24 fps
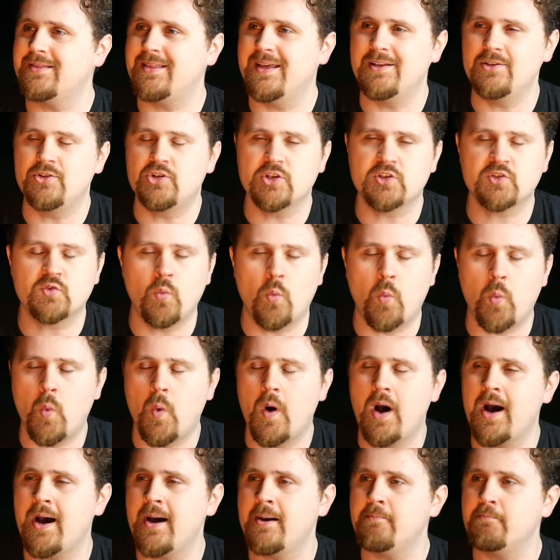They just
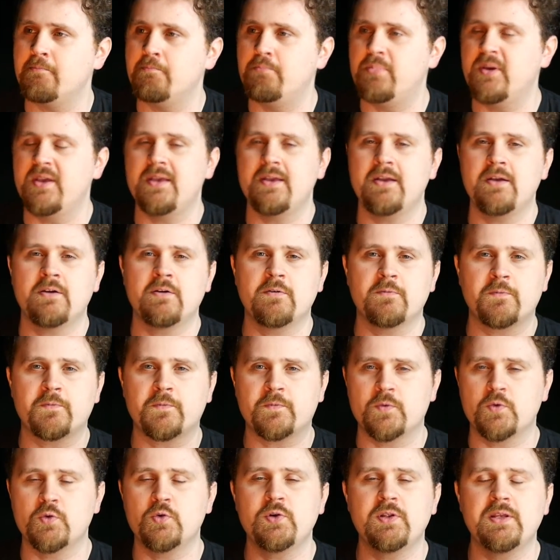want big,
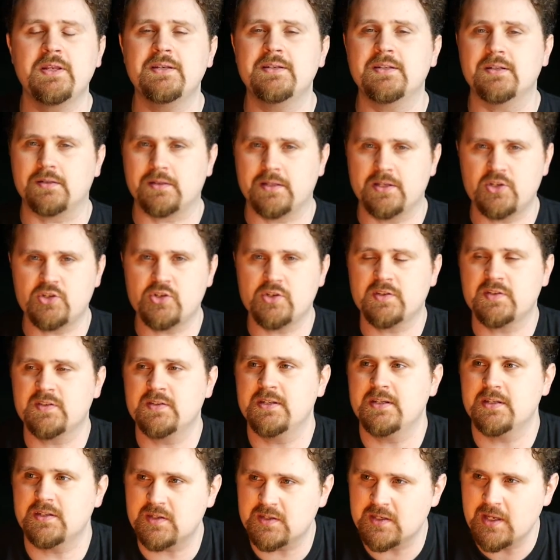fruity
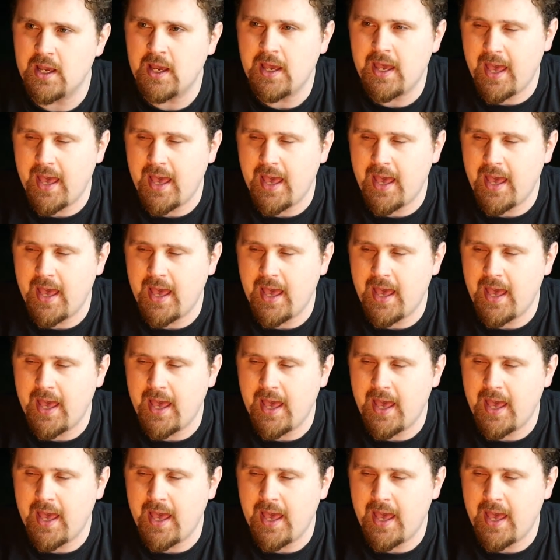deliciousness